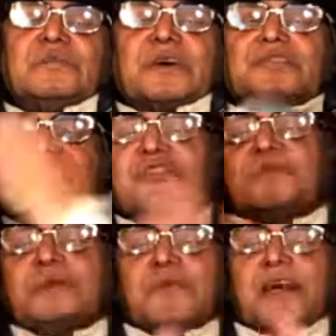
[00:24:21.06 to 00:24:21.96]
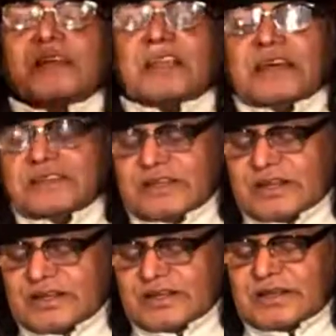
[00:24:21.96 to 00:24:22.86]
because these people are
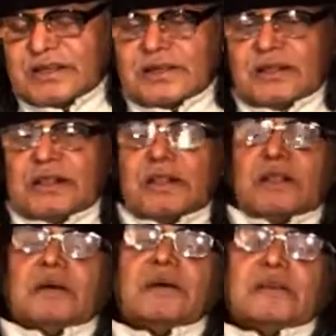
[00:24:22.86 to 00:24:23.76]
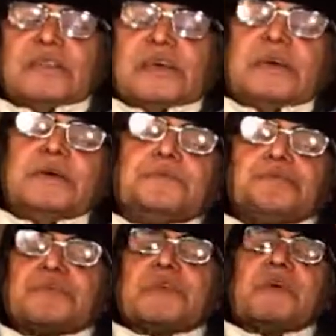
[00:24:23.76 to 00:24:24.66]
related. The
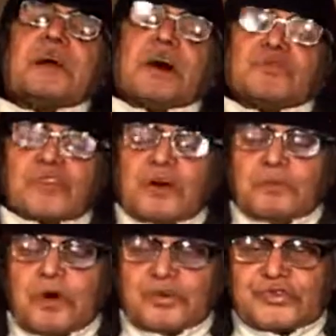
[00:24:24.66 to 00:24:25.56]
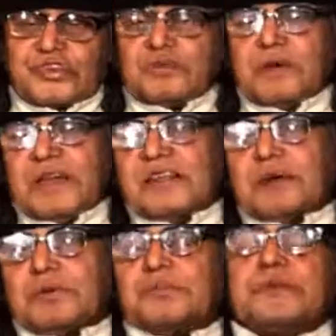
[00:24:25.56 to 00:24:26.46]
Council of Mosques is made
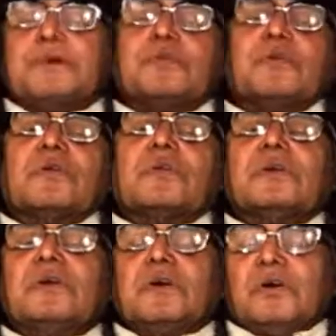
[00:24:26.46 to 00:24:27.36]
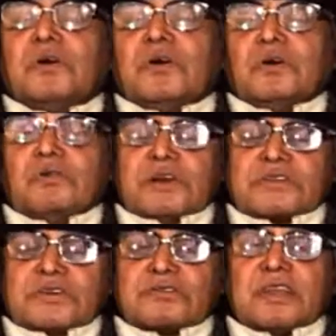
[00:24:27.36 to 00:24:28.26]
up of people who
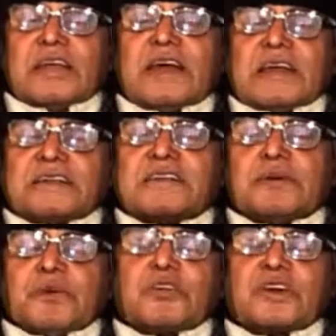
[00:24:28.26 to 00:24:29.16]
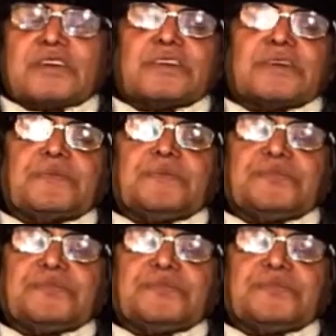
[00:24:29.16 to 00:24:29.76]
are totally anti-democratic,